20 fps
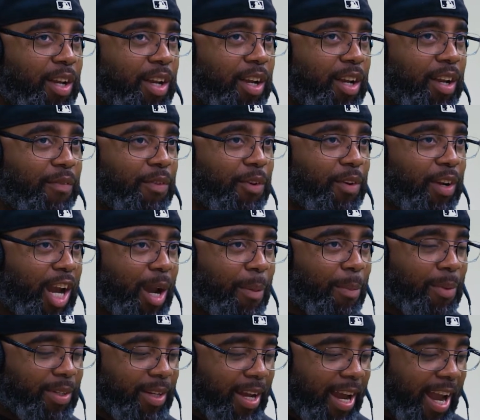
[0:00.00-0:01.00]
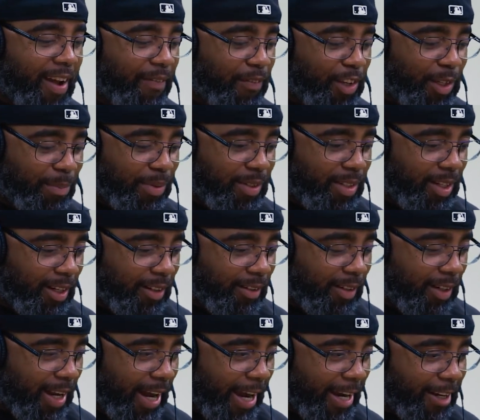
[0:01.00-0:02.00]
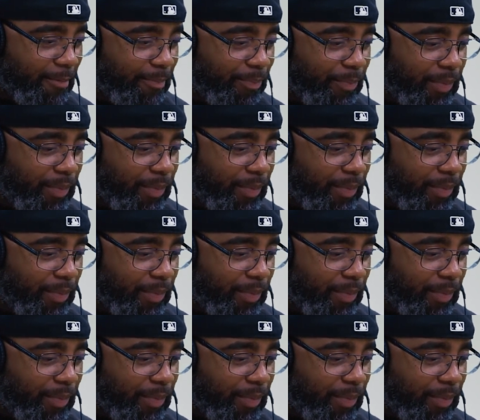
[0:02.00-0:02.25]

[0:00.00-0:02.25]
if you're able to have this particular light